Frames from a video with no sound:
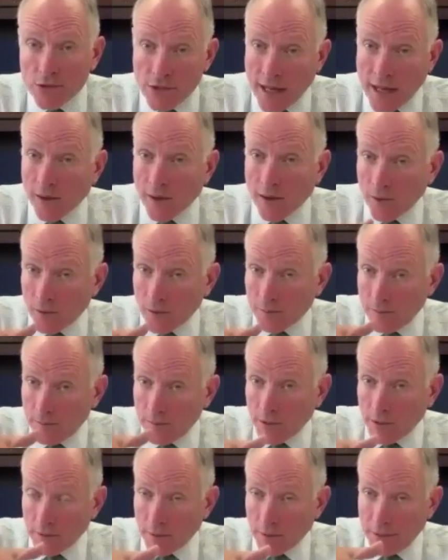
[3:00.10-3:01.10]
shallow.
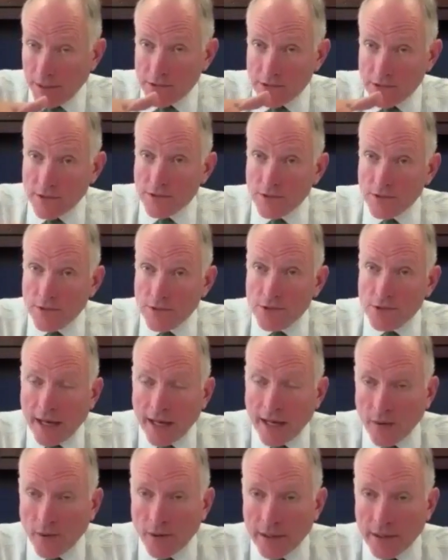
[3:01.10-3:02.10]
The pitch is too
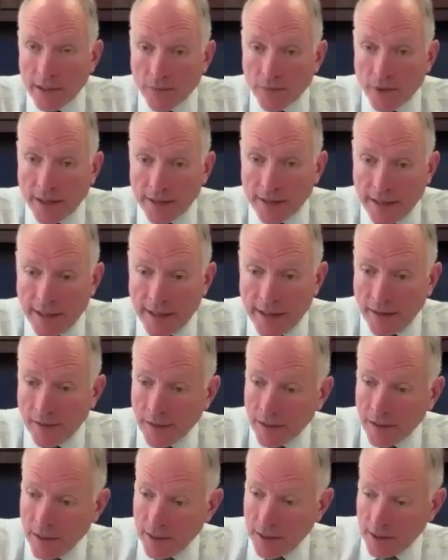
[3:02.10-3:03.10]
shallow on it right
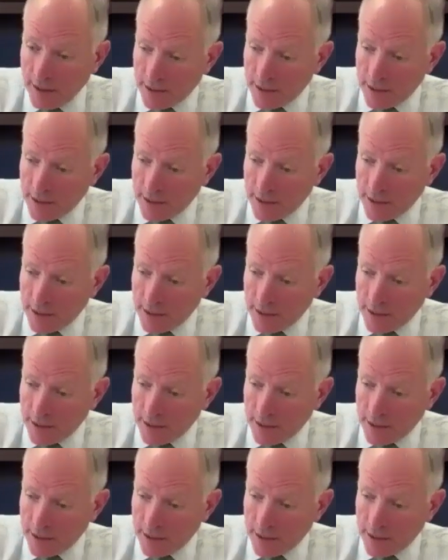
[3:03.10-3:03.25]
now,